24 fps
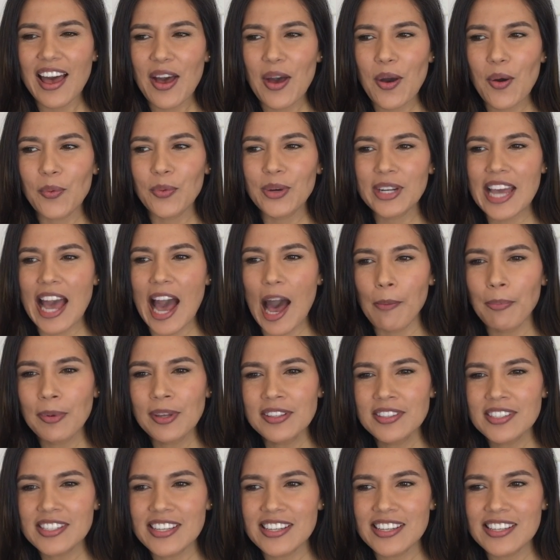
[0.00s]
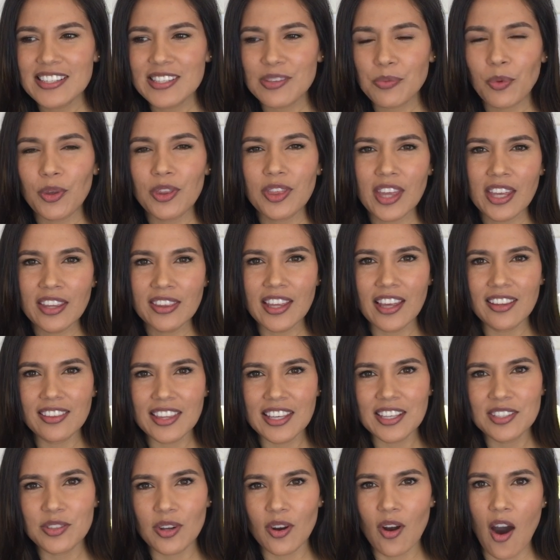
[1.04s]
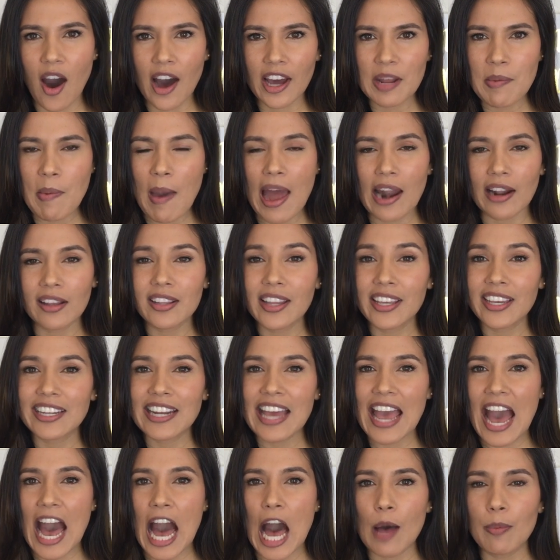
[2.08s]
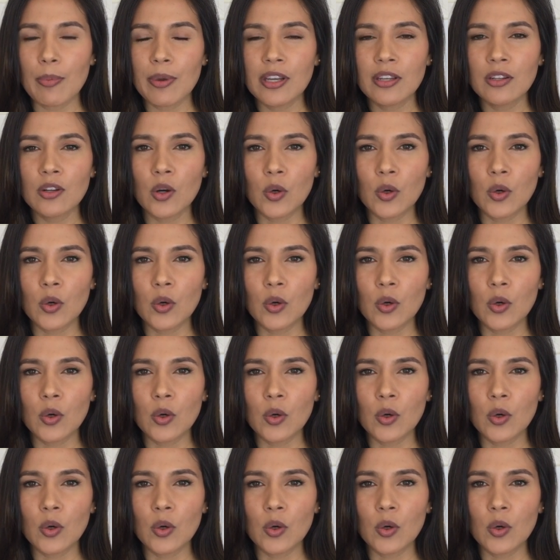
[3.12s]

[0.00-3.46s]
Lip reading: what happens is we think that things are automatically going to happen,